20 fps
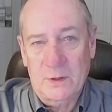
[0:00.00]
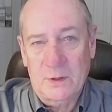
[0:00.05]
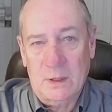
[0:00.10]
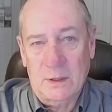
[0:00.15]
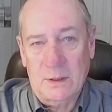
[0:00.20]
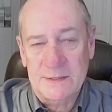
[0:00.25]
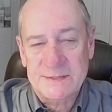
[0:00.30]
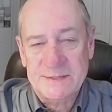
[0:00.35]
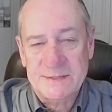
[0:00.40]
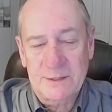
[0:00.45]
are
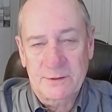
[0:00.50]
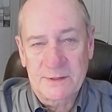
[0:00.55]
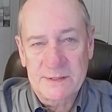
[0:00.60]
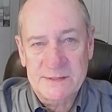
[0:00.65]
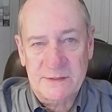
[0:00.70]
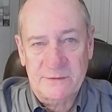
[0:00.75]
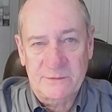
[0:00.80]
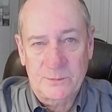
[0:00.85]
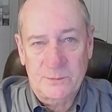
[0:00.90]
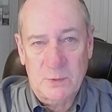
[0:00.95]
a series
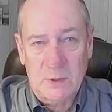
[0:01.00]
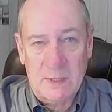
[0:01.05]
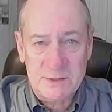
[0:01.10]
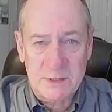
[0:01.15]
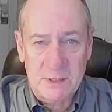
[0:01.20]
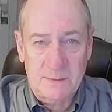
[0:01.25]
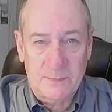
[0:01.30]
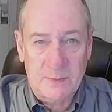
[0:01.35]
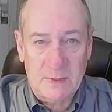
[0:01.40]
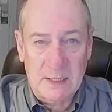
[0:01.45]
of
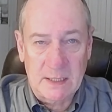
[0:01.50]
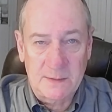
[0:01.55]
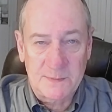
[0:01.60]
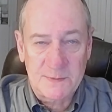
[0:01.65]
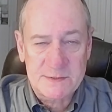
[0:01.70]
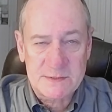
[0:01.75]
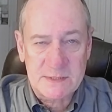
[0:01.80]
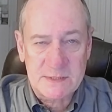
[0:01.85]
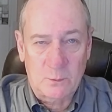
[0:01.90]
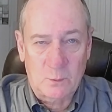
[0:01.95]
breccia
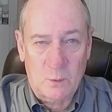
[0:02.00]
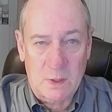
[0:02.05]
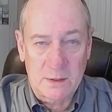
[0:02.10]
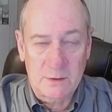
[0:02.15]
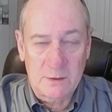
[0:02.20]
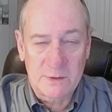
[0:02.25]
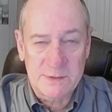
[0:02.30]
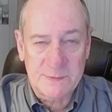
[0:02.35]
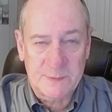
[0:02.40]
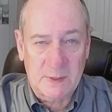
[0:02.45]
pipes. One
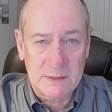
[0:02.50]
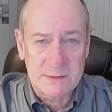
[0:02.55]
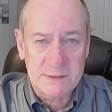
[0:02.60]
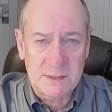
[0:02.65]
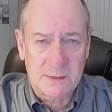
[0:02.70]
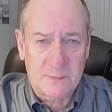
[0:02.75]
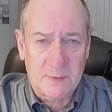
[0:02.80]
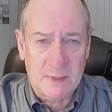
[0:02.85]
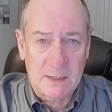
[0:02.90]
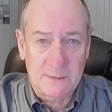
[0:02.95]
of those
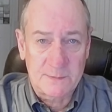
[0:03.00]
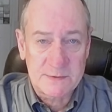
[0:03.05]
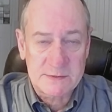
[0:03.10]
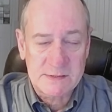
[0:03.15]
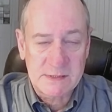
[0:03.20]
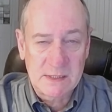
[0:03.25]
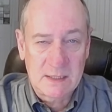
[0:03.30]
breccia pipes